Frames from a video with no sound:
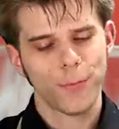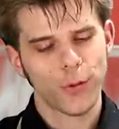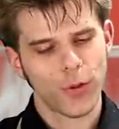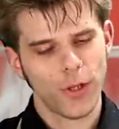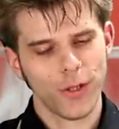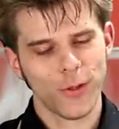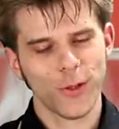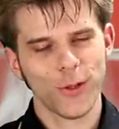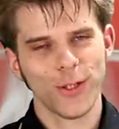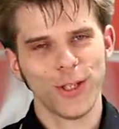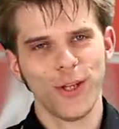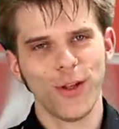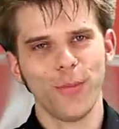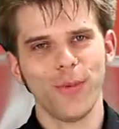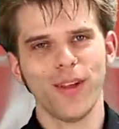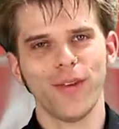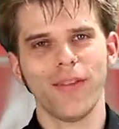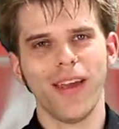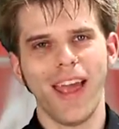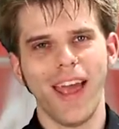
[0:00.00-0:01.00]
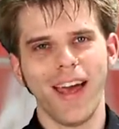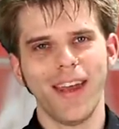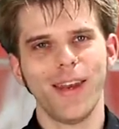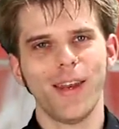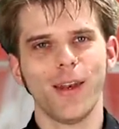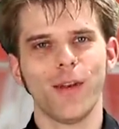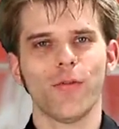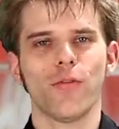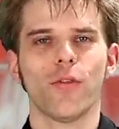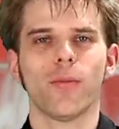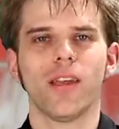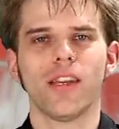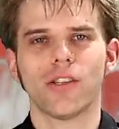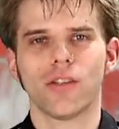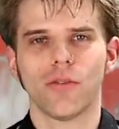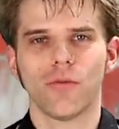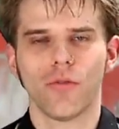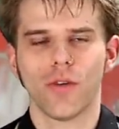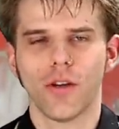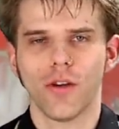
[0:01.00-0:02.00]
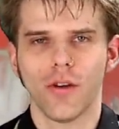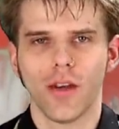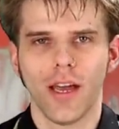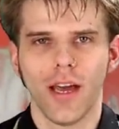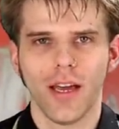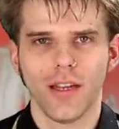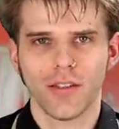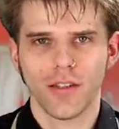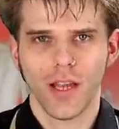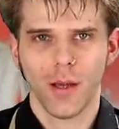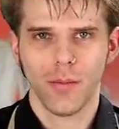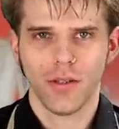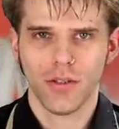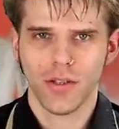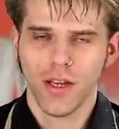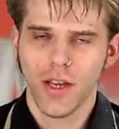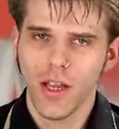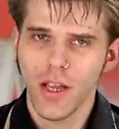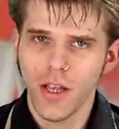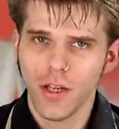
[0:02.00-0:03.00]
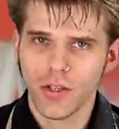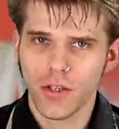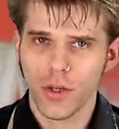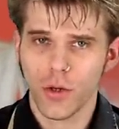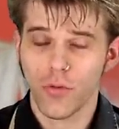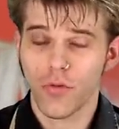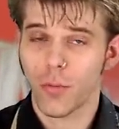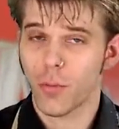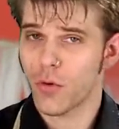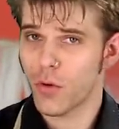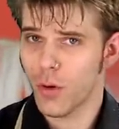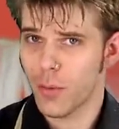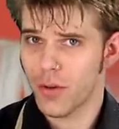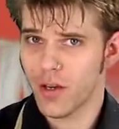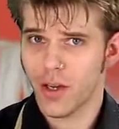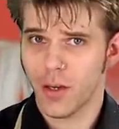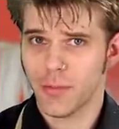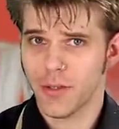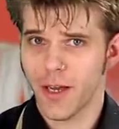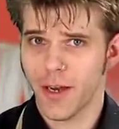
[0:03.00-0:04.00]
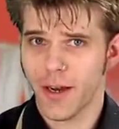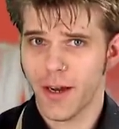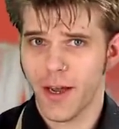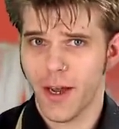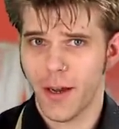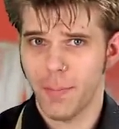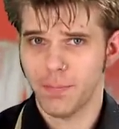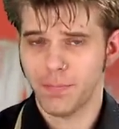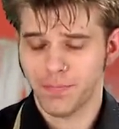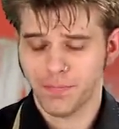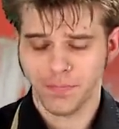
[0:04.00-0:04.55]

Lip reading: So that's just a little bit of added information for you guys coming to you from aromacup.com.